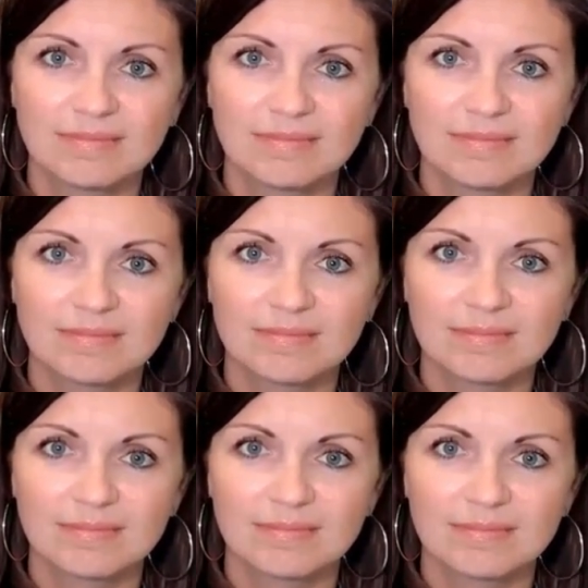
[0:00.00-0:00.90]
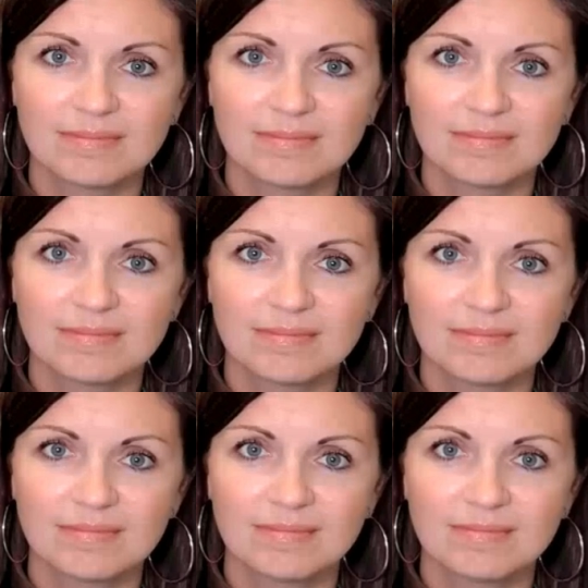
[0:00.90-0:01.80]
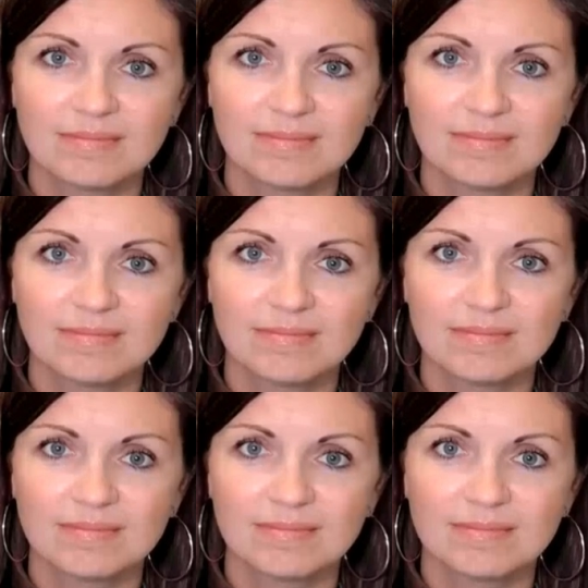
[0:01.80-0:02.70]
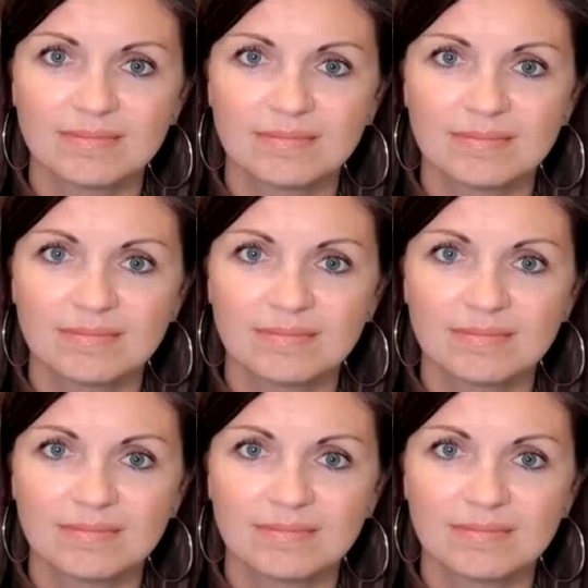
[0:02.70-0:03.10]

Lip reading: (silent)